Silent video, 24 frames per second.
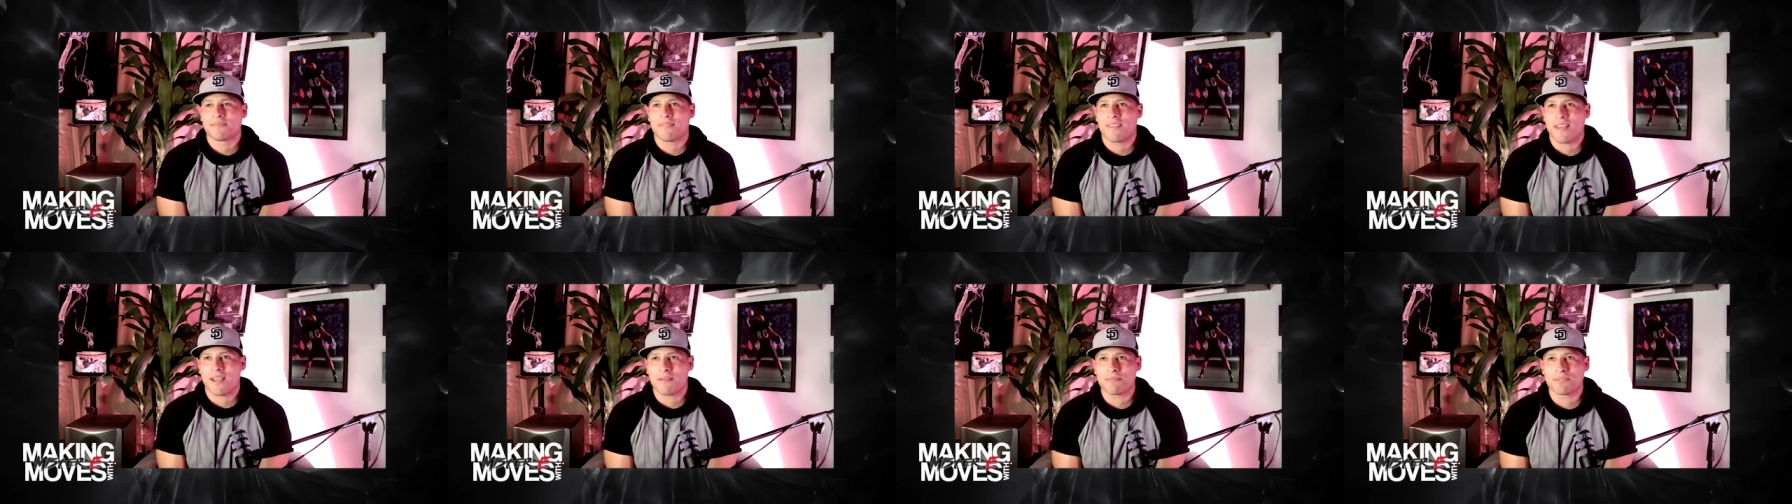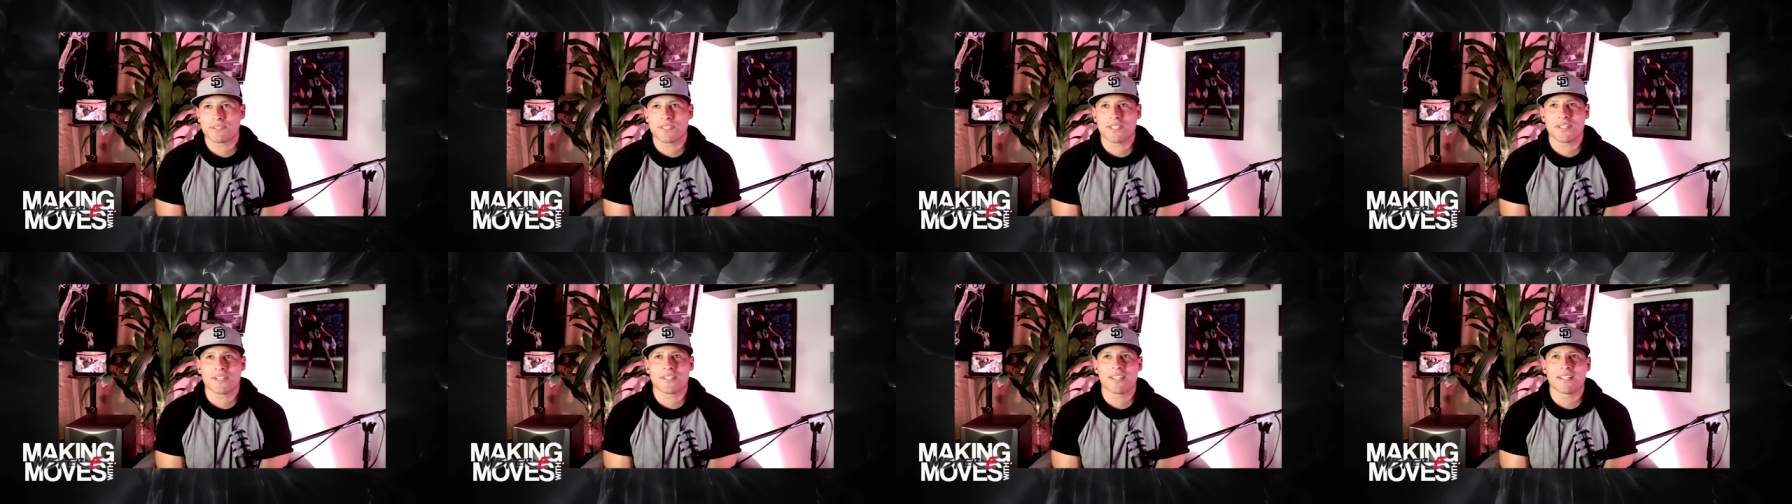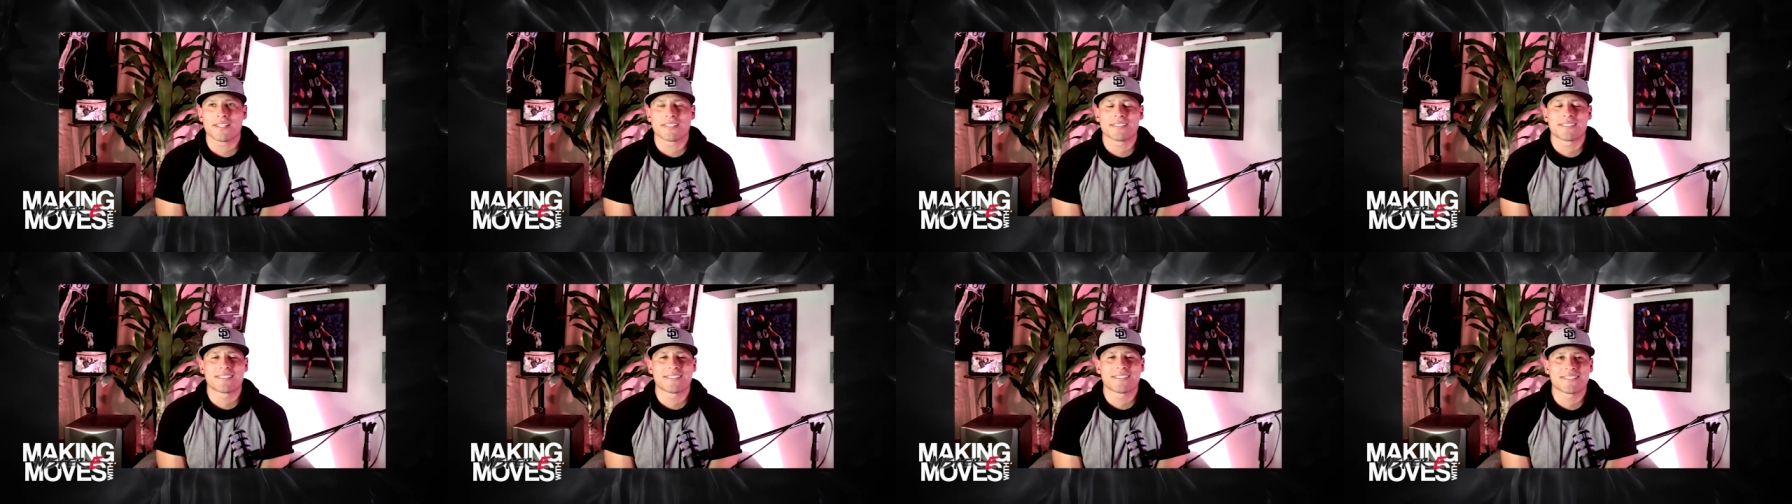i'm sure
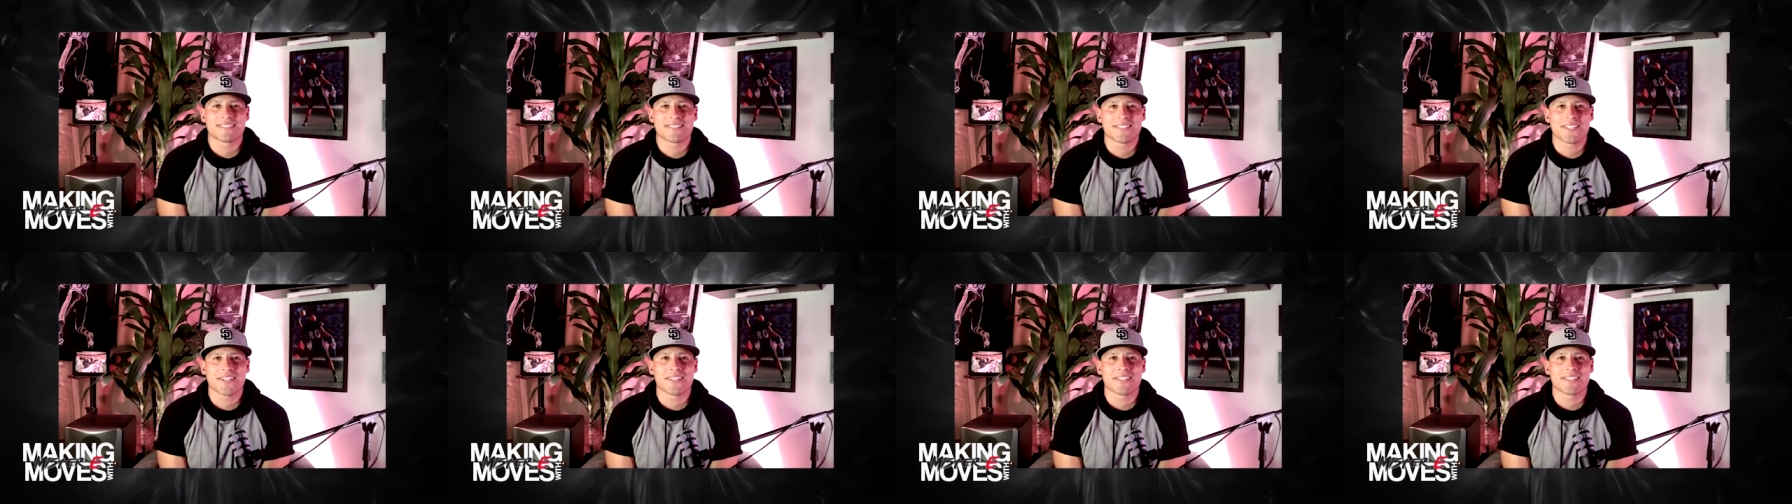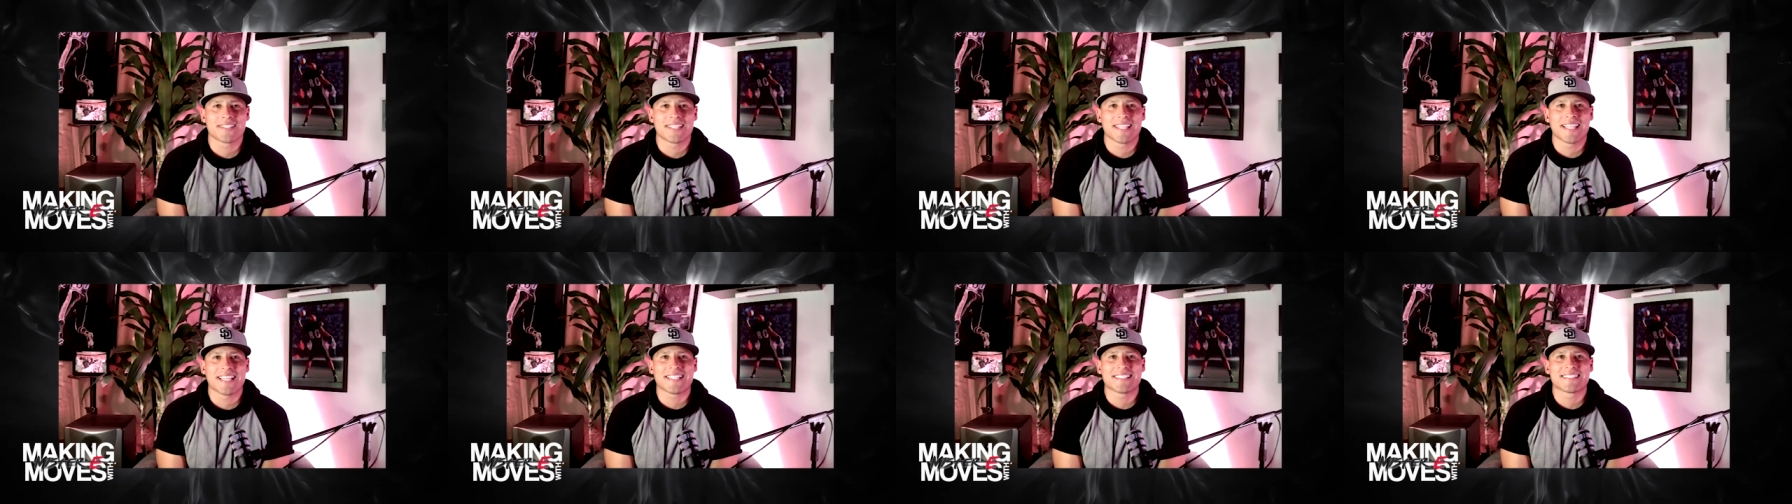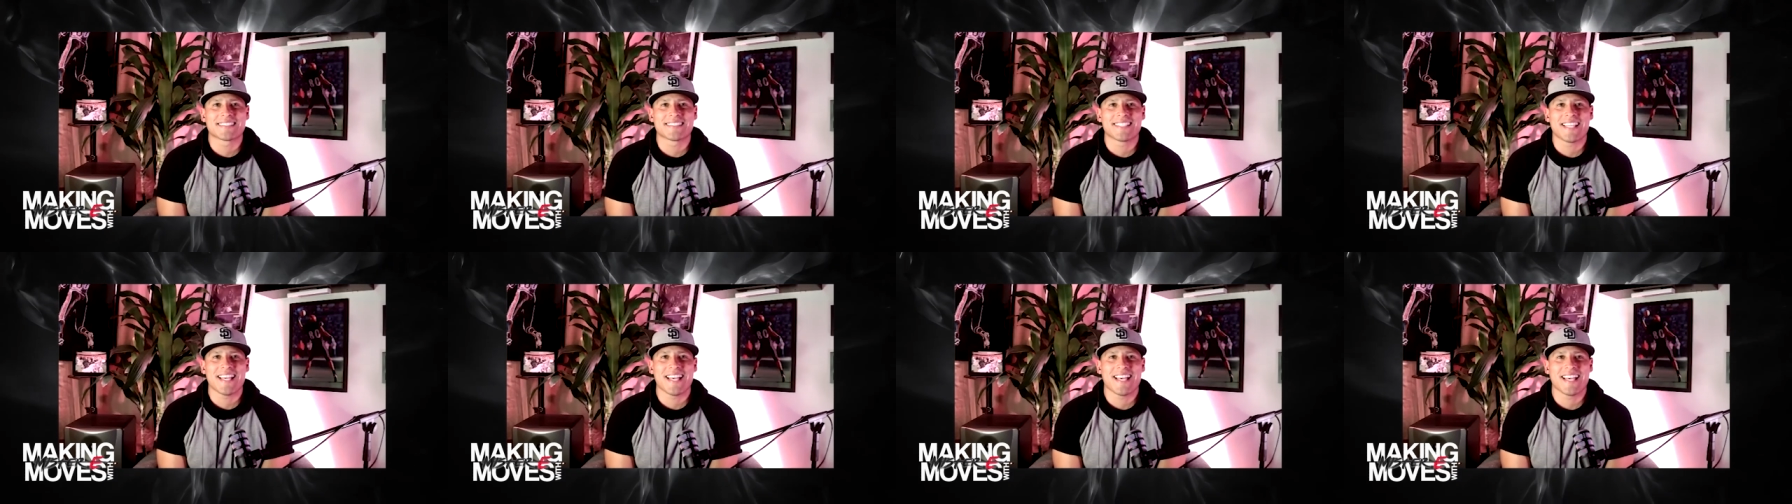there's certain
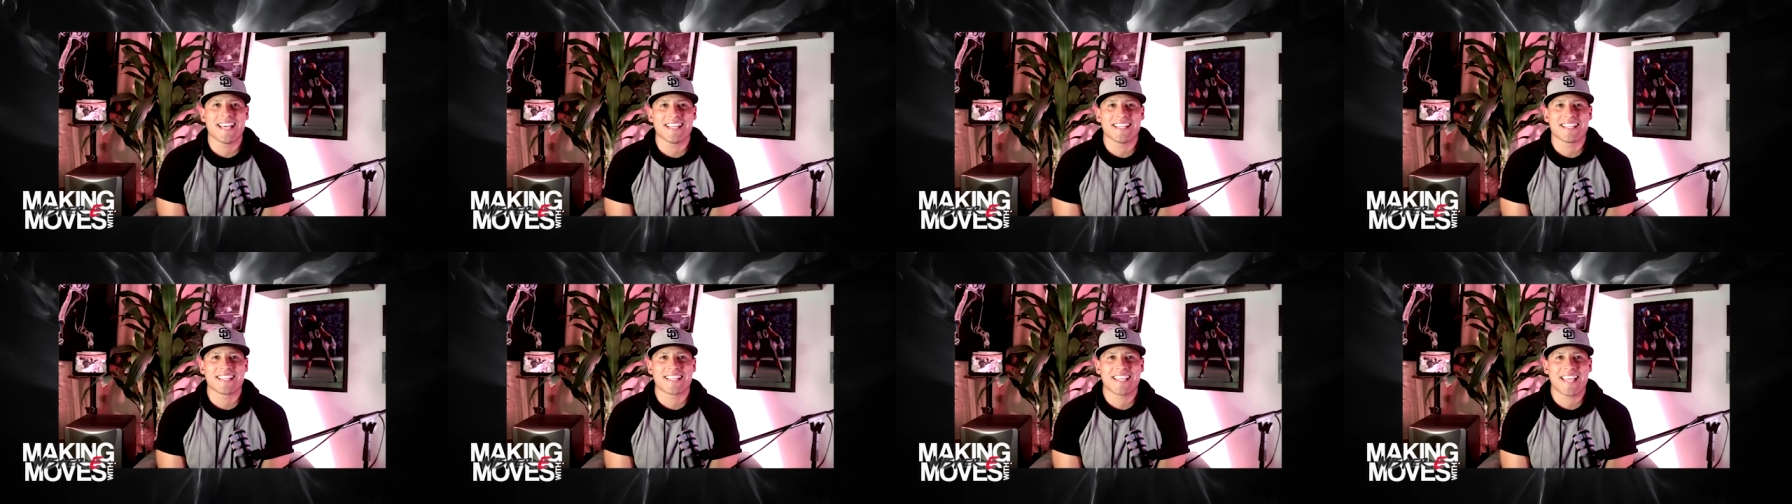things that